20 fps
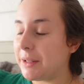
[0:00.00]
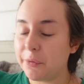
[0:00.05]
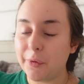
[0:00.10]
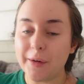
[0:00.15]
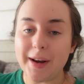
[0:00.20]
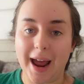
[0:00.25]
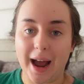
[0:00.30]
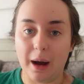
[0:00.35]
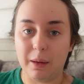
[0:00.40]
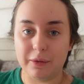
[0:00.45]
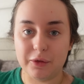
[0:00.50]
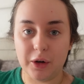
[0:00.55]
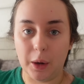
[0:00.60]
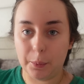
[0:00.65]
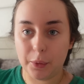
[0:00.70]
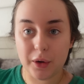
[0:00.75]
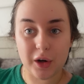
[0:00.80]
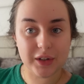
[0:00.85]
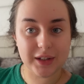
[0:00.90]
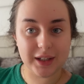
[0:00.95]
it for now. I've
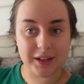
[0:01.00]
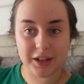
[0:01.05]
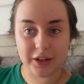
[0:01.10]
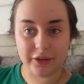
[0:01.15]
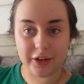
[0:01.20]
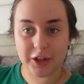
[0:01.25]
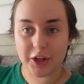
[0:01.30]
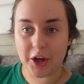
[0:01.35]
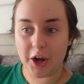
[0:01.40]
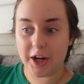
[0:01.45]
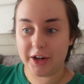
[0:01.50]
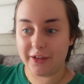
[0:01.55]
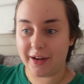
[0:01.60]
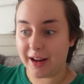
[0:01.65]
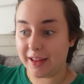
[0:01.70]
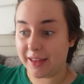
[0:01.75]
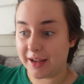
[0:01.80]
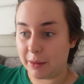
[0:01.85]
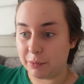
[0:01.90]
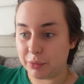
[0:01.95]
not processed a return or
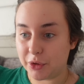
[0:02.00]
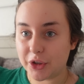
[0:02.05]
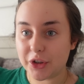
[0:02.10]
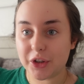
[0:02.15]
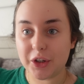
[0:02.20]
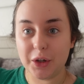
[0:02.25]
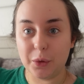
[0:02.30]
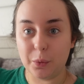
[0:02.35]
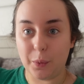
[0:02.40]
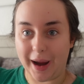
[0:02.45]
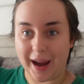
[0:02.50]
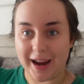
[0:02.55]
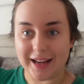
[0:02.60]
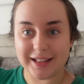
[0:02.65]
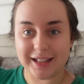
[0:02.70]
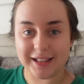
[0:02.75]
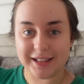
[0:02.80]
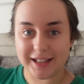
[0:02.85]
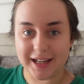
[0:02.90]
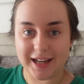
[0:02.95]
anything. I'm just going to wait
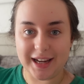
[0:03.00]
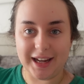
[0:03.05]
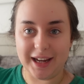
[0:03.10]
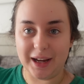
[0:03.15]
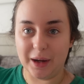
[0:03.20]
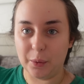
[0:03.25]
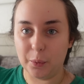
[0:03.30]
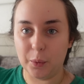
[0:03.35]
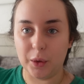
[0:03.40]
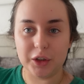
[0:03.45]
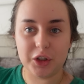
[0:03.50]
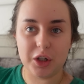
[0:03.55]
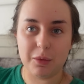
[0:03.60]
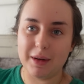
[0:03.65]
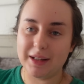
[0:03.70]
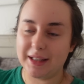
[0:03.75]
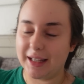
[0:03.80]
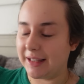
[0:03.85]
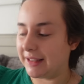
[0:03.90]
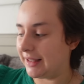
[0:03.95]
to see what
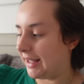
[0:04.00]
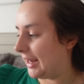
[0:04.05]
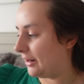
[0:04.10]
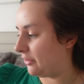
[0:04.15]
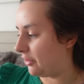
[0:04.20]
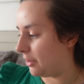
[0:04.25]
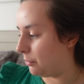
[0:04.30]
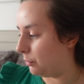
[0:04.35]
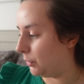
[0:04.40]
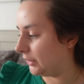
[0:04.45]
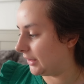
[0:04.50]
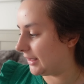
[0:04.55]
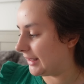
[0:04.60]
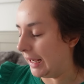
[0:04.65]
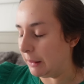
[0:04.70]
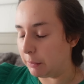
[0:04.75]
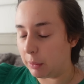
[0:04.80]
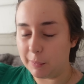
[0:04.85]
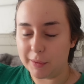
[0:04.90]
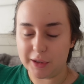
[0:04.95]
Jimmy says later on and we'll
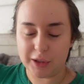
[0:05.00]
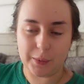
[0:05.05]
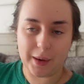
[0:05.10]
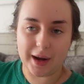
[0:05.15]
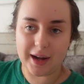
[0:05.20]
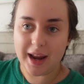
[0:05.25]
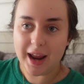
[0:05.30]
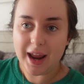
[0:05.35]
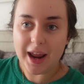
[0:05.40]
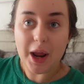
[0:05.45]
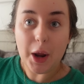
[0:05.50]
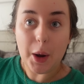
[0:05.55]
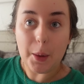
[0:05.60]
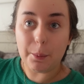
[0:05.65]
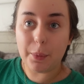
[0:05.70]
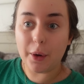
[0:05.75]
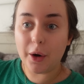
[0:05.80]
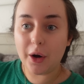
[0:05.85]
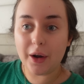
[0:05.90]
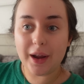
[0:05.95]
decide what we're doing.
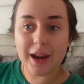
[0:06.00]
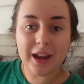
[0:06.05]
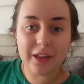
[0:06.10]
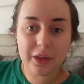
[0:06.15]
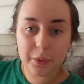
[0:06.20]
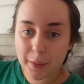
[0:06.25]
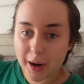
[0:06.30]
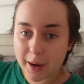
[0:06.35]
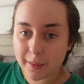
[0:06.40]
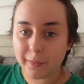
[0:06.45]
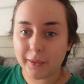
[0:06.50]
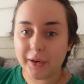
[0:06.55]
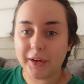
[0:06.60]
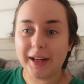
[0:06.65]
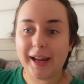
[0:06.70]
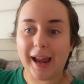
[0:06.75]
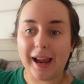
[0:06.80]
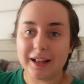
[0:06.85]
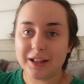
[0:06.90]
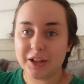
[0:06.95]
But either way, we're going
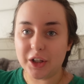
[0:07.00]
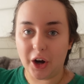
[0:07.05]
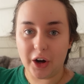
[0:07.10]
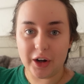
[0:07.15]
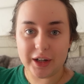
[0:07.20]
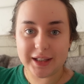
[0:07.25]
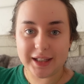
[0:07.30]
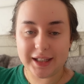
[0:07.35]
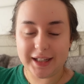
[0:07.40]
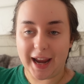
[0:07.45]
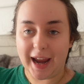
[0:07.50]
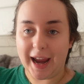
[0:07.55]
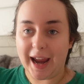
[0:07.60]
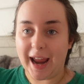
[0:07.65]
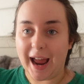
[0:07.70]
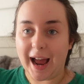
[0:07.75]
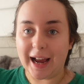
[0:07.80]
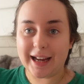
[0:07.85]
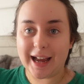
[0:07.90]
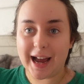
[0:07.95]
to get it sorted
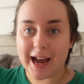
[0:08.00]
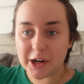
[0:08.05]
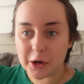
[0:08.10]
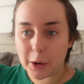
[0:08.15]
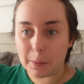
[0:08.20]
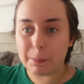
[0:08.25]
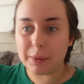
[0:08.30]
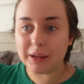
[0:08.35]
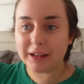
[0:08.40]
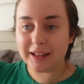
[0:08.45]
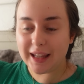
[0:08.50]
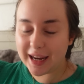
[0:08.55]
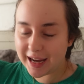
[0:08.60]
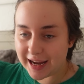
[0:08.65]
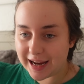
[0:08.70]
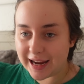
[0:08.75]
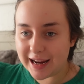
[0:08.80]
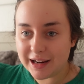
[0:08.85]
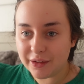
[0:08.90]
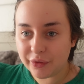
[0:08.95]
today. I cannot
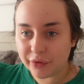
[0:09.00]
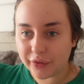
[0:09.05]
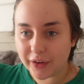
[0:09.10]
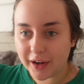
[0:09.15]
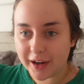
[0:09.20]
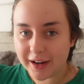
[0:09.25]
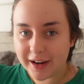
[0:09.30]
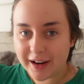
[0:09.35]
believe